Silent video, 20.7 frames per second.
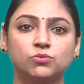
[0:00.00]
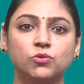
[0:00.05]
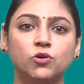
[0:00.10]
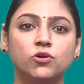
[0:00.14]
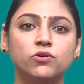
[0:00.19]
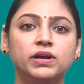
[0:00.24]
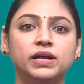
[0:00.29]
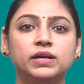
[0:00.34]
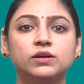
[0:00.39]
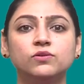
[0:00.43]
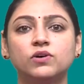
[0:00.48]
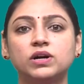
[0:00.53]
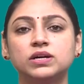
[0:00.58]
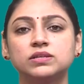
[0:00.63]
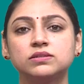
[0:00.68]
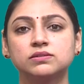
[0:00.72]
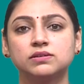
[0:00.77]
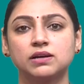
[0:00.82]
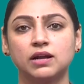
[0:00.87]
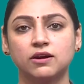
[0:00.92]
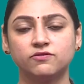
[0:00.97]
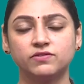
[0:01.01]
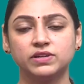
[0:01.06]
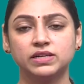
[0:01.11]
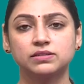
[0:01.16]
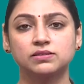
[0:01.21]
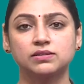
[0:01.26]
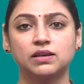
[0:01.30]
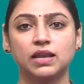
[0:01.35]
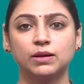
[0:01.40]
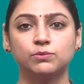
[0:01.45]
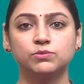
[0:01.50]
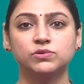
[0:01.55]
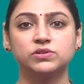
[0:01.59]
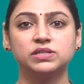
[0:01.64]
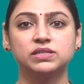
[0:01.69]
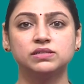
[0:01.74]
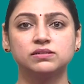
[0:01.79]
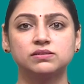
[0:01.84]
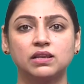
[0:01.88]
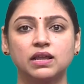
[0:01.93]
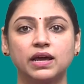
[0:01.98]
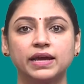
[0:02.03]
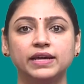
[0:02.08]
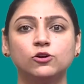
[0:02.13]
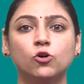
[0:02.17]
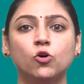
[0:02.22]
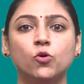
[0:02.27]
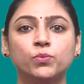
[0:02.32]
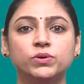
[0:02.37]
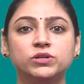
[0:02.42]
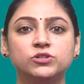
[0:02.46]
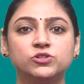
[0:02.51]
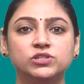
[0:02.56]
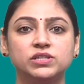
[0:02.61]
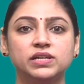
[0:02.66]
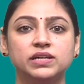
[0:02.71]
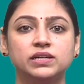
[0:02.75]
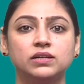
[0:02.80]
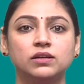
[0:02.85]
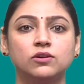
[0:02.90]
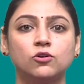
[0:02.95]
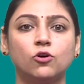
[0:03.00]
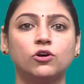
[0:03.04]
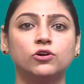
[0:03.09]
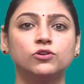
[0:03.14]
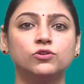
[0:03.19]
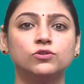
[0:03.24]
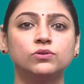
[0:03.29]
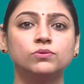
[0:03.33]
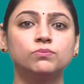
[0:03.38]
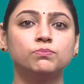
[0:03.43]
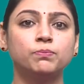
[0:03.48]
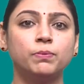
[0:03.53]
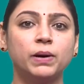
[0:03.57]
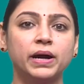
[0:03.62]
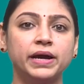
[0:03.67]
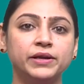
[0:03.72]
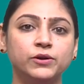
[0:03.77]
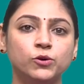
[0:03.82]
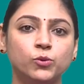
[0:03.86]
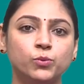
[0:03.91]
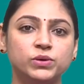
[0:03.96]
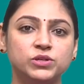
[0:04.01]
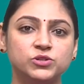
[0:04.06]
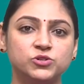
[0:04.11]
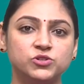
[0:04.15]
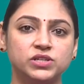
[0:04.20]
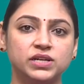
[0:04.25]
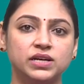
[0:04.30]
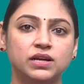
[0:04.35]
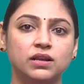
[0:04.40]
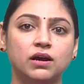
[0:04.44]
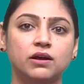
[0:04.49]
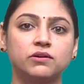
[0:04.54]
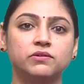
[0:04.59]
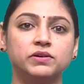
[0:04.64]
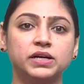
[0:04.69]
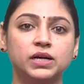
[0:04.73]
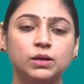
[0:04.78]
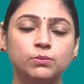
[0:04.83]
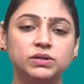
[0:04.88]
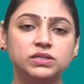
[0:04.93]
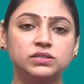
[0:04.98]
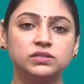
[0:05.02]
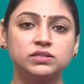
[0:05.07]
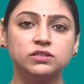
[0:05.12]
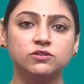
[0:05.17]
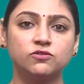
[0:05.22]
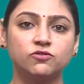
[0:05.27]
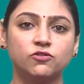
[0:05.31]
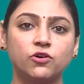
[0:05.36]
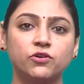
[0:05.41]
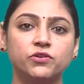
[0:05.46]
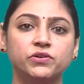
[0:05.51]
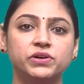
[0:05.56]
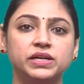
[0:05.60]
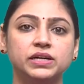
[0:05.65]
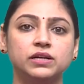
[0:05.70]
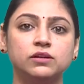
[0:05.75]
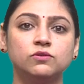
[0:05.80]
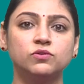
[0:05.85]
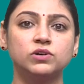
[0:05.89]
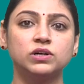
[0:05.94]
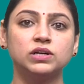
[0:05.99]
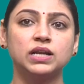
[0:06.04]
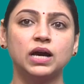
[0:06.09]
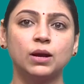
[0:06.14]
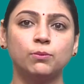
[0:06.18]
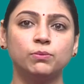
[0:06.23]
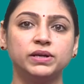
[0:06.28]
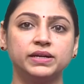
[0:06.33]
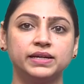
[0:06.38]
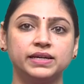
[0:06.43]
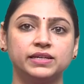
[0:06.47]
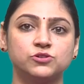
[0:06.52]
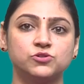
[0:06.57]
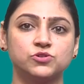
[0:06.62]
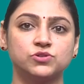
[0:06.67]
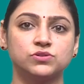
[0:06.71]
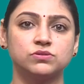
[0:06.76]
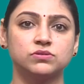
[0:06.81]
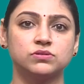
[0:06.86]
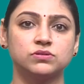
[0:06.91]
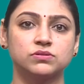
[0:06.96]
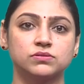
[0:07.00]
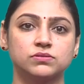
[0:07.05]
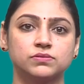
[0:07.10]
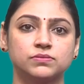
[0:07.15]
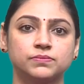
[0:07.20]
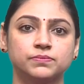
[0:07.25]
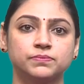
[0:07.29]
more advanced graphics libraries like OpenGL or PyOpenGL are recommended for real-world applications.